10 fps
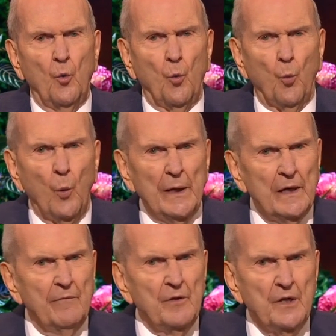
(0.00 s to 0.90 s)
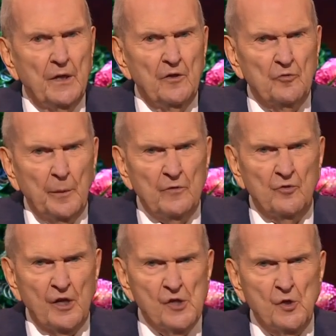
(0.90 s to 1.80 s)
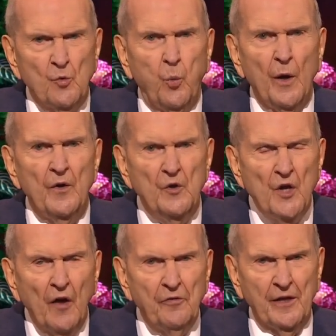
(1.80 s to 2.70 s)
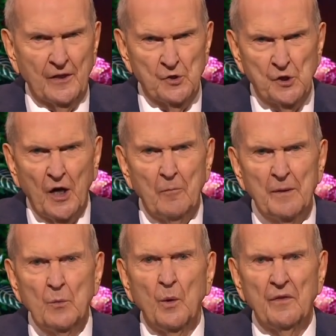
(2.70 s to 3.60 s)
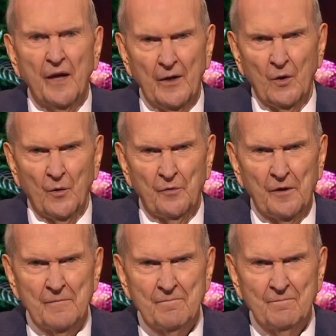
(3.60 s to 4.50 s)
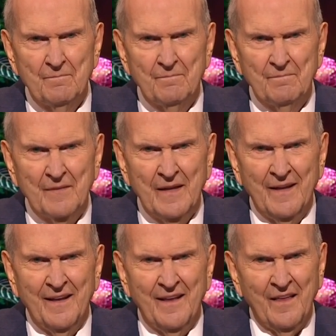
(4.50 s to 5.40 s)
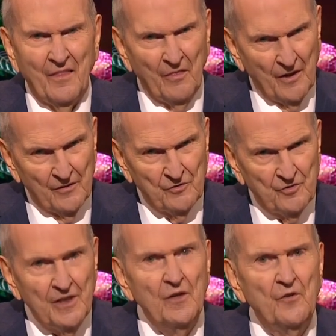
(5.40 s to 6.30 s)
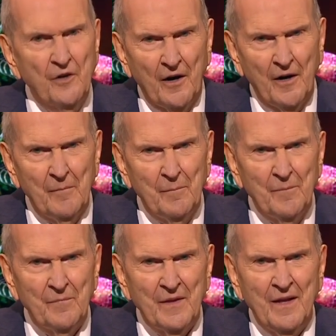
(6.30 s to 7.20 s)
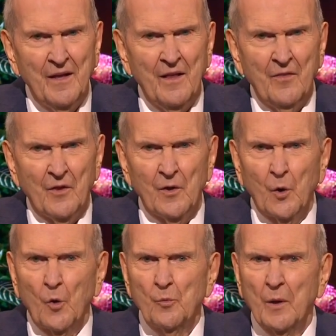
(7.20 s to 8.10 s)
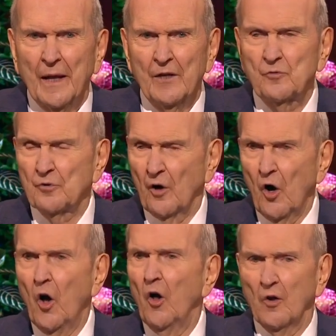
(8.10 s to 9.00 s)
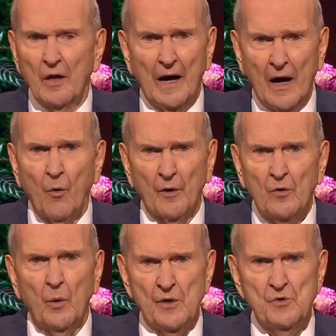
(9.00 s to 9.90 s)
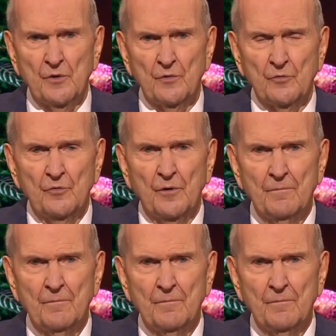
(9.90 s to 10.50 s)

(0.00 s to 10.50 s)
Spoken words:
We live in the dispensation when nothing shall be withheld. Thus, in time, the Lord will answer all our questions.